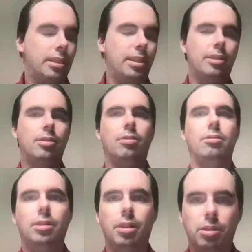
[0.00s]
think,
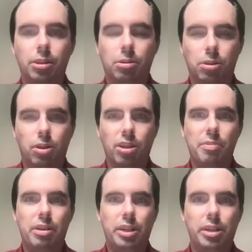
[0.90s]
too, you know, since we're talking
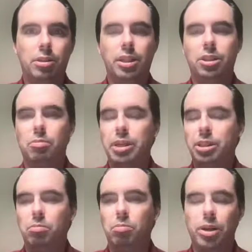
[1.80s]
about injuries, you
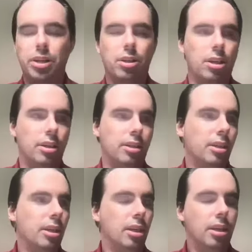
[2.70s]
mentioned point guard
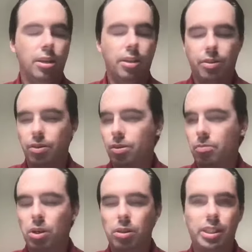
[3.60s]
the, the
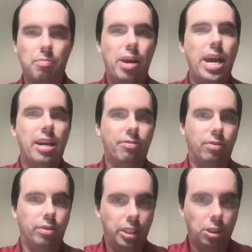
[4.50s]
most
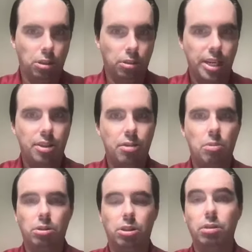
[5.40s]
impactful injury and the
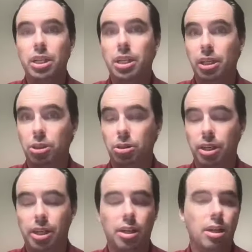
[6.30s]
most unique
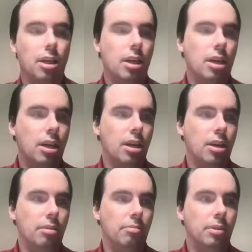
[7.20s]
injury
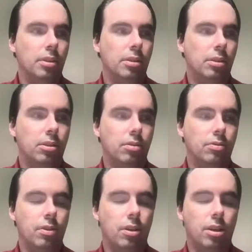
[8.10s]
um, so
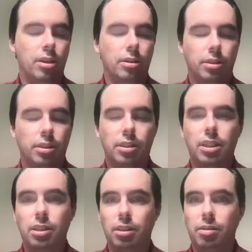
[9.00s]
far this
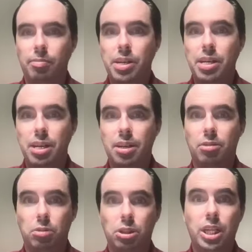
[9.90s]
season in the Big
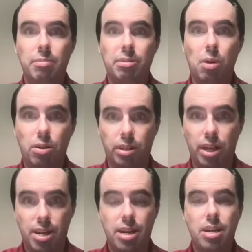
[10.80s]
East was James
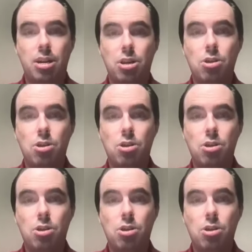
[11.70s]
Bouknight. And, and